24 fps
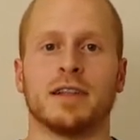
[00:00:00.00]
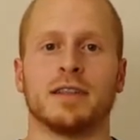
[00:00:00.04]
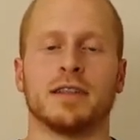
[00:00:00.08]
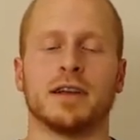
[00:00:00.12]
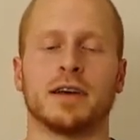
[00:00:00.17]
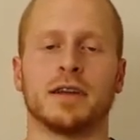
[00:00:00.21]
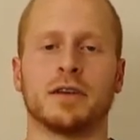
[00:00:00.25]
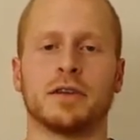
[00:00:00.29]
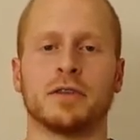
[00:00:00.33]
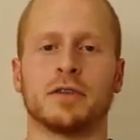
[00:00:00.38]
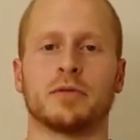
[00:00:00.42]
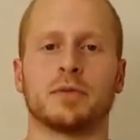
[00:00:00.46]

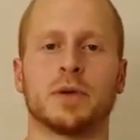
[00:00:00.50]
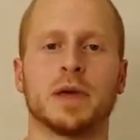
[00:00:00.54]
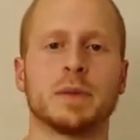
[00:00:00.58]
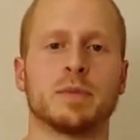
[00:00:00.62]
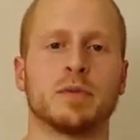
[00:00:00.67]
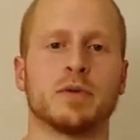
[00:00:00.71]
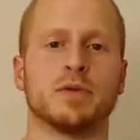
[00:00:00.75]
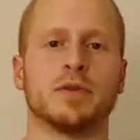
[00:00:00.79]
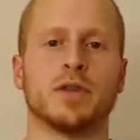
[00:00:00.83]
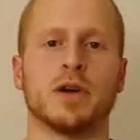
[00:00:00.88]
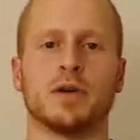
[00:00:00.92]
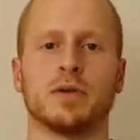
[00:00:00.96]
Let other
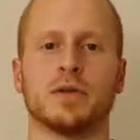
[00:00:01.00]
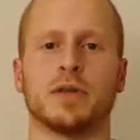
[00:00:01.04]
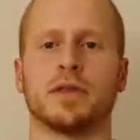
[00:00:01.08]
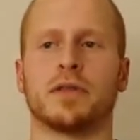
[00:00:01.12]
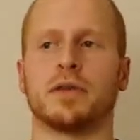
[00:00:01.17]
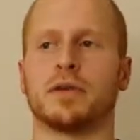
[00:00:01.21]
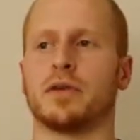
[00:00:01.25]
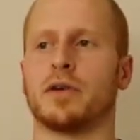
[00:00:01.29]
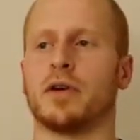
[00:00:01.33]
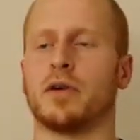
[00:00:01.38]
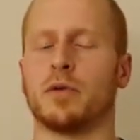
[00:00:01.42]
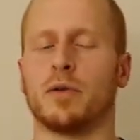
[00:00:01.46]
people know that
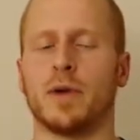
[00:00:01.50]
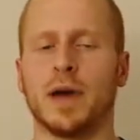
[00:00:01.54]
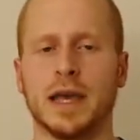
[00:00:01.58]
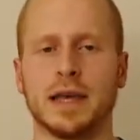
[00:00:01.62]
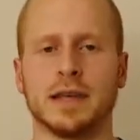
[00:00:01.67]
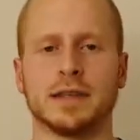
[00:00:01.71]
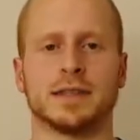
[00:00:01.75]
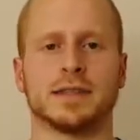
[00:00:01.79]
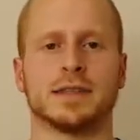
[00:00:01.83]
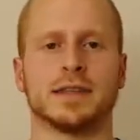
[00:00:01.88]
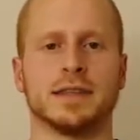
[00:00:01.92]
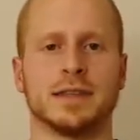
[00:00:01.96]
there are
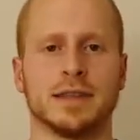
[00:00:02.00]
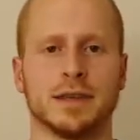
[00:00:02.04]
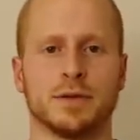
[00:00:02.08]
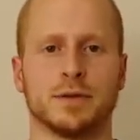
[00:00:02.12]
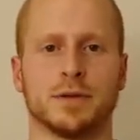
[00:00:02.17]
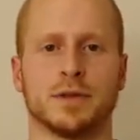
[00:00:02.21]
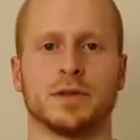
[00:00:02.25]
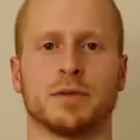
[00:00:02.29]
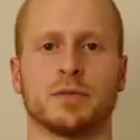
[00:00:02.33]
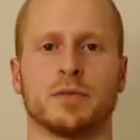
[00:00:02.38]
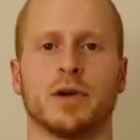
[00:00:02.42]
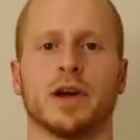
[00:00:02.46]
ways to deal
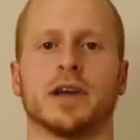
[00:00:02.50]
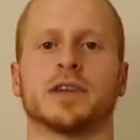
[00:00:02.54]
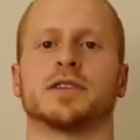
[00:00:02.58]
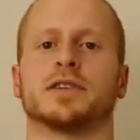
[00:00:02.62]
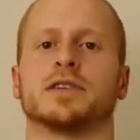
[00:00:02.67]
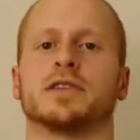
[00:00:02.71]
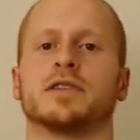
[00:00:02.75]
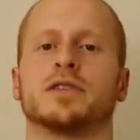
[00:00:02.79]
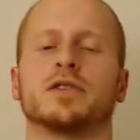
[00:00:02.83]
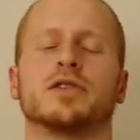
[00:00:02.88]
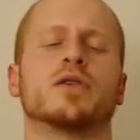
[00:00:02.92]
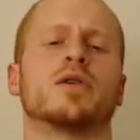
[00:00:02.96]
with
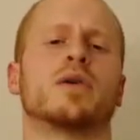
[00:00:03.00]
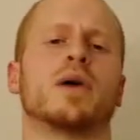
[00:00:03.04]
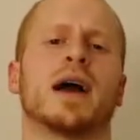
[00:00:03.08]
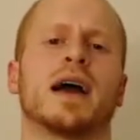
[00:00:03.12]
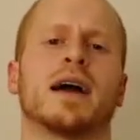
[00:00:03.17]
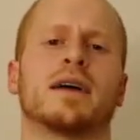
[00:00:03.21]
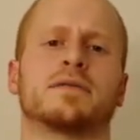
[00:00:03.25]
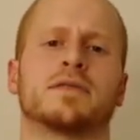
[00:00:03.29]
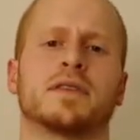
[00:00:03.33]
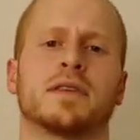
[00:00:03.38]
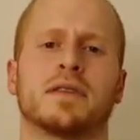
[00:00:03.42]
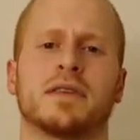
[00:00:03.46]
depression, and you don't
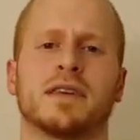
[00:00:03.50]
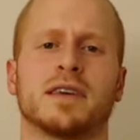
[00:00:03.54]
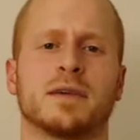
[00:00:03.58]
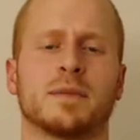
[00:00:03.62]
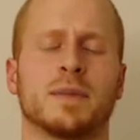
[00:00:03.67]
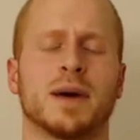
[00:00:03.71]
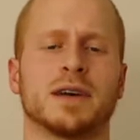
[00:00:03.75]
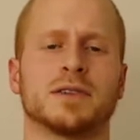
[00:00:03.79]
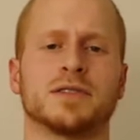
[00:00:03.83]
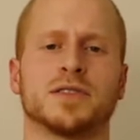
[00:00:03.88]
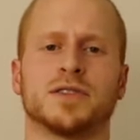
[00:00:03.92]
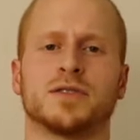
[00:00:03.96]
have to think
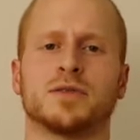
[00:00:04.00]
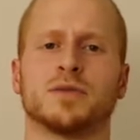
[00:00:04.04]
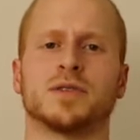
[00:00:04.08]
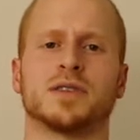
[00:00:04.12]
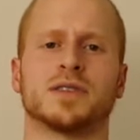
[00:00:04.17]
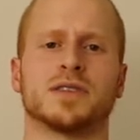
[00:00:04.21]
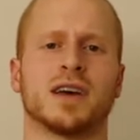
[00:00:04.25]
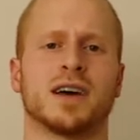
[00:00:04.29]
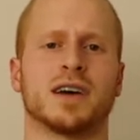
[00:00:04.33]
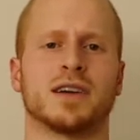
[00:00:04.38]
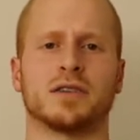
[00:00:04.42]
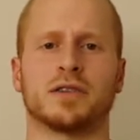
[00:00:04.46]
about
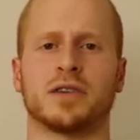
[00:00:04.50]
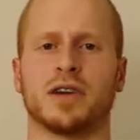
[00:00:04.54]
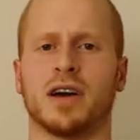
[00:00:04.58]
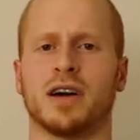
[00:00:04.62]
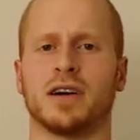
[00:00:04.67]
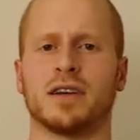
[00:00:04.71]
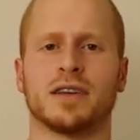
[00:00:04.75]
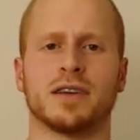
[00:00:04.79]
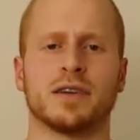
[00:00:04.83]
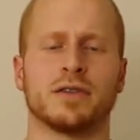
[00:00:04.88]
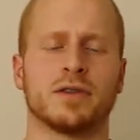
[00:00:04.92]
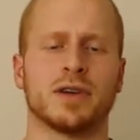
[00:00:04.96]
suicide or
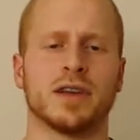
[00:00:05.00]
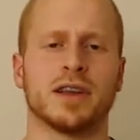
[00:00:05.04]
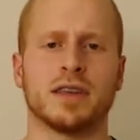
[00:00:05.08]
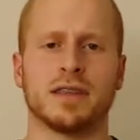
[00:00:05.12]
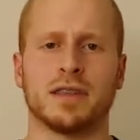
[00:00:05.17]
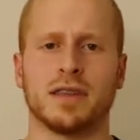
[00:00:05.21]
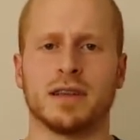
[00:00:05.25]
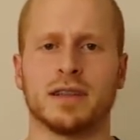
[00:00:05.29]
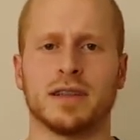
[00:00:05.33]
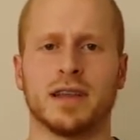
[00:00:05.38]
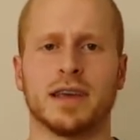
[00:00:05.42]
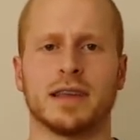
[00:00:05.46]
cutting or
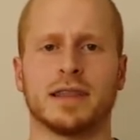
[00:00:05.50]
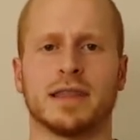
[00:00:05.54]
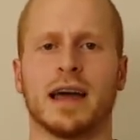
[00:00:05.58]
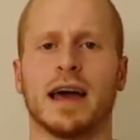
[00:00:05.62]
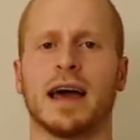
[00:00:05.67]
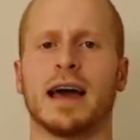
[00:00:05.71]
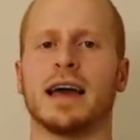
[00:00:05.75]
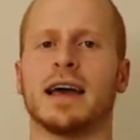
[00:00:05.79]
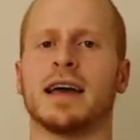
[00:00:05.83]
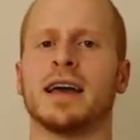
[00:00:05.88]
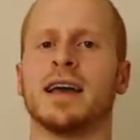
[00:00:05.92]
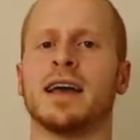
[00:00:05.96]
anything like
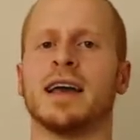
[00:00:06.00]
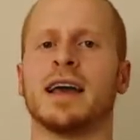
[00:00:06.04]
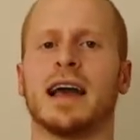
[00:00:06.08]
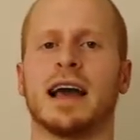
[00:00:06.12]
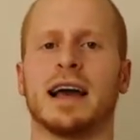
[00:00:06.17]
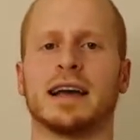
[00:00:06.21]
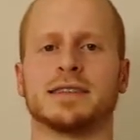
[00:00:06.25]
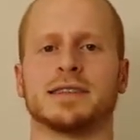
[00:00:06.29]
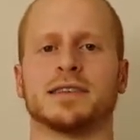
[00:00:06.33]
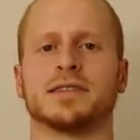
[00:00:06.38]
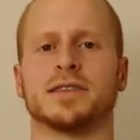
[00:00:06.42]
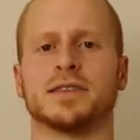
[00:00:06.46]
that
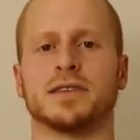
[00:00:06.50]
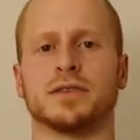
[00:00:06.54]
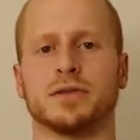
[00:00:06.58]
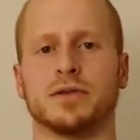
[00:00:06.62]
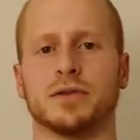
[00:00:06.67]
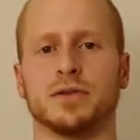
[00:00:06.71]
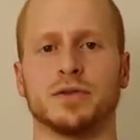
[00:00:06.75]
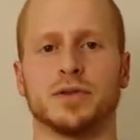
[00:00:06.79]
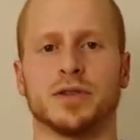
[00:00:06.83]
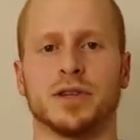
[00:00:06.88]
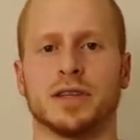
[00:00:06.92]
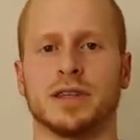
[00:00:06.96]
as a
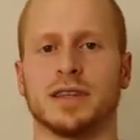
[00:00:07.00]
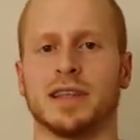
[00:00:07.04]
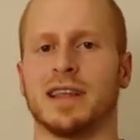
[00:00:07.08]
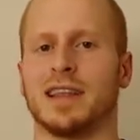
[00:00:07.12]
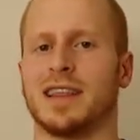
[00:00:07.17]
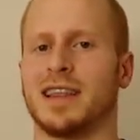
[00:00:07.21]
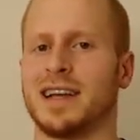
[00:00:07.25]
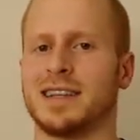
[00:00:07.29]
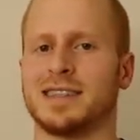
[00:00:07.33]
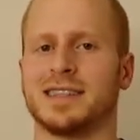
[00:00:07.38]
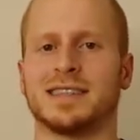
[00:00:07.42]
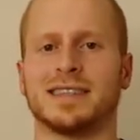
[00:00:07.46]
solution.
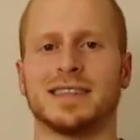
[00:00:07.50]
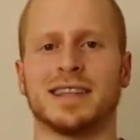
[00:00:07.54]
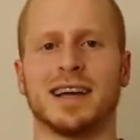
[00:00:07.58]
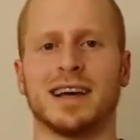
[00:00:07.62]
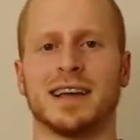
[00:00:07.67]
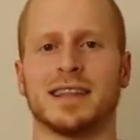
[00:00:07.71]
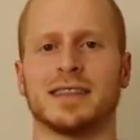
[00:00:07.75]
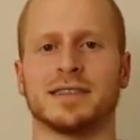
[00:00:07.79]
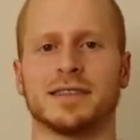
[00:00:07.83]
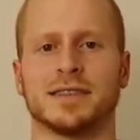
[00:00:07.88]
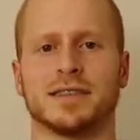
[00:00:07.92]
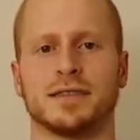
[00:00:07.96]
That's
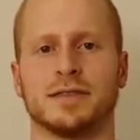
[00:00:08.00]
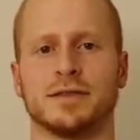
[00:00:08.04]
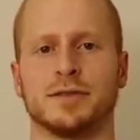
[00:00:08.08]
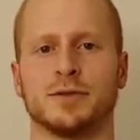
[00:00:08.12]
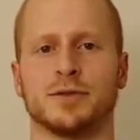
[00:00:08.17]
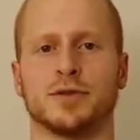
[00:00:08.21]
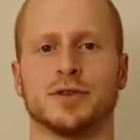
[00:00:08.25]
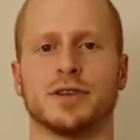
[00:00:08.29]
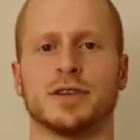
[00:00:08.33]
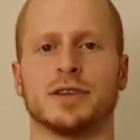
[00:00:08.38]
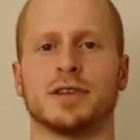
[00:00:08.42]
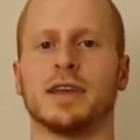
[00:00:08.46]
not the
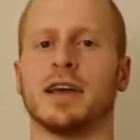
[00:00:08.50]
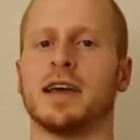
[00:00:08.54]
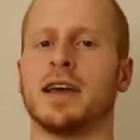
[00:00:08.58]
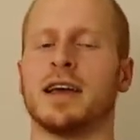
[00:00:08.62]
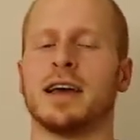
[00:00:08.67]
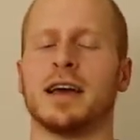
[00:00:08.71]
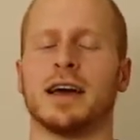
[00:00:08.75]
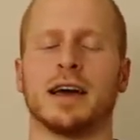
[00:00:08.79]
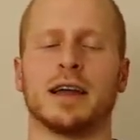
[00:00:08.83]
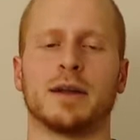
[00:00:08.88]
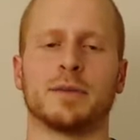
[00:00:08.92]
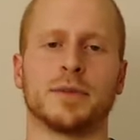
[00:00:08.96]
solution,
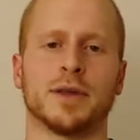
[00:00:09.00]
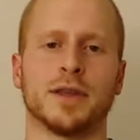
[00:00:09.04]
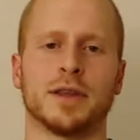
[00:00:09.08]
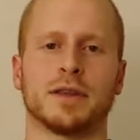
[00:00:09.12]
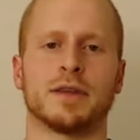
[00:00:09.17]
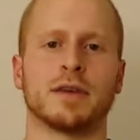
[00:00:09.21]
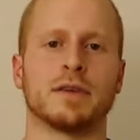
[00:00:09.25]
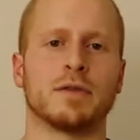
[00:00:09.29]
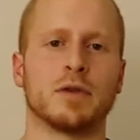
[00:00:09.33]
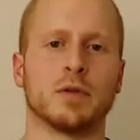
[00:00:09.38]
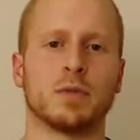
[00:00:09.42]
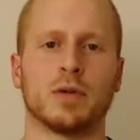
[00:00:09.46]
and I'm going
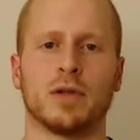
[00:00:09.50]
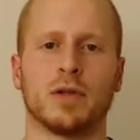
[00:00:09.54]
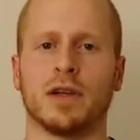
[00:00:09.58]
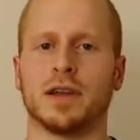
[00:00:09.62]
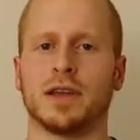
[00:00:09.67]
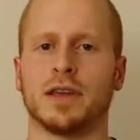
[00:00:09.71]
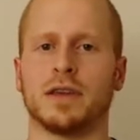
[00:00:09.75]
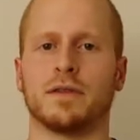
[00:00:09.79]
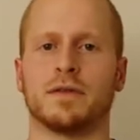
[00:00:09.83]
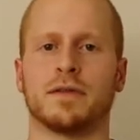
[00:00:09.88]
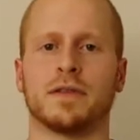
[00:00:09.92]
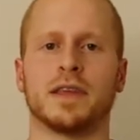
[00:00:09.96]
to give you
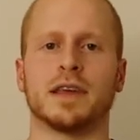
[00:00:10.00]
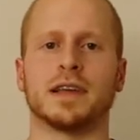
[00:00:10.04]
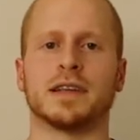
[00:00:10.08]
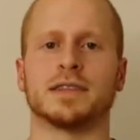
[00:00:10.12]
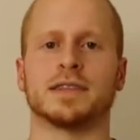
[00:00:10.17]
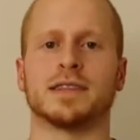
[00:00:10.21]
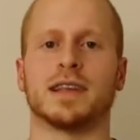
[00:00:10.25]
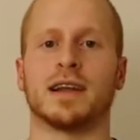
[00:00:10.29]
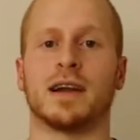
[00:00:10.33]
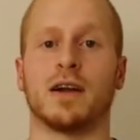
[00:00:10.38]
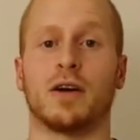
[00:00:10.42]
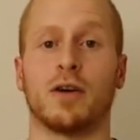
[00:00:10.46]
plenty of
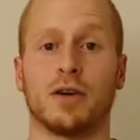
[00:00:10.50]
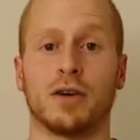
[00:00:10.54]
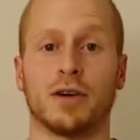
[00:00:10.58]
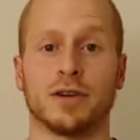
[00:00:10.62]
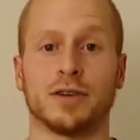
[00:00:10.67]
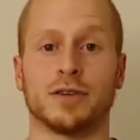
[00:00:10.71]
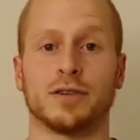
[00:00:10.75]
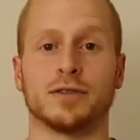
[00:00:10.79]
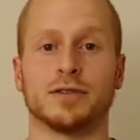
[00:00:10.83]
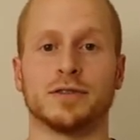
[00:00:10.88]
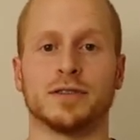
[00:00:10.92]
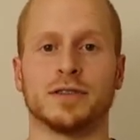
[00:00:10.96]
things that
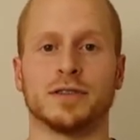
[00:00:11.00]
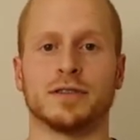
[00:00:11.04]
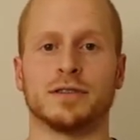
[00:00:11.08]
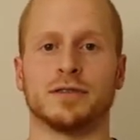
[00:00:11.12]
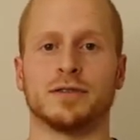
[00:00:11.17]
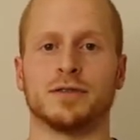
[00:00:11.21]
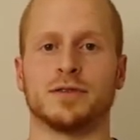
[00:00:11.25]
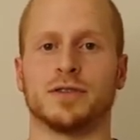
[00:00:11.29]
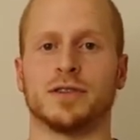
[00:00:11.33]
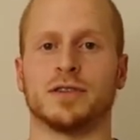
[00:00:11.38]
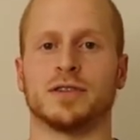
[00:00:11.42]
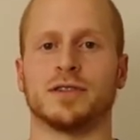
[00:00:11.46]
are good
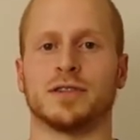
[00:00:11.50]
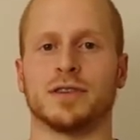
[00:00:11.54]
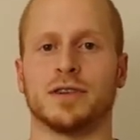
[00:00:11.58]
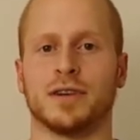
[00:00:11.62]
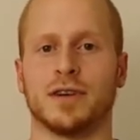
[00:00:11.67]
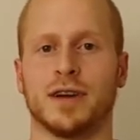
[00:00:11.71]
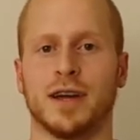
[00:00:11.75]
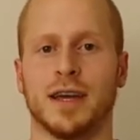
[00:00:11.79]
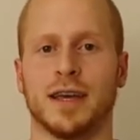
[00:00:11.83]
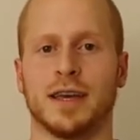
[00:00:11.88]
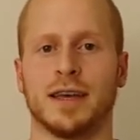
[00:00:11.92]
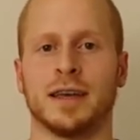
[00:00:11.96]
solutions,
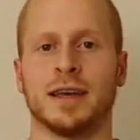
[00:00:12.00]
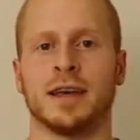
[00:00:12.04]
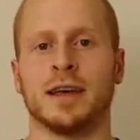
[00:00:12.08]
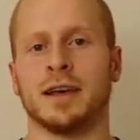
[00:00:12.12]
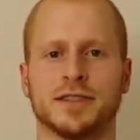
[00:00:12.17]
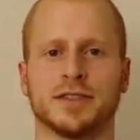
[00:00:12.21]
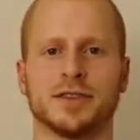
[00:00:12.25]
alright?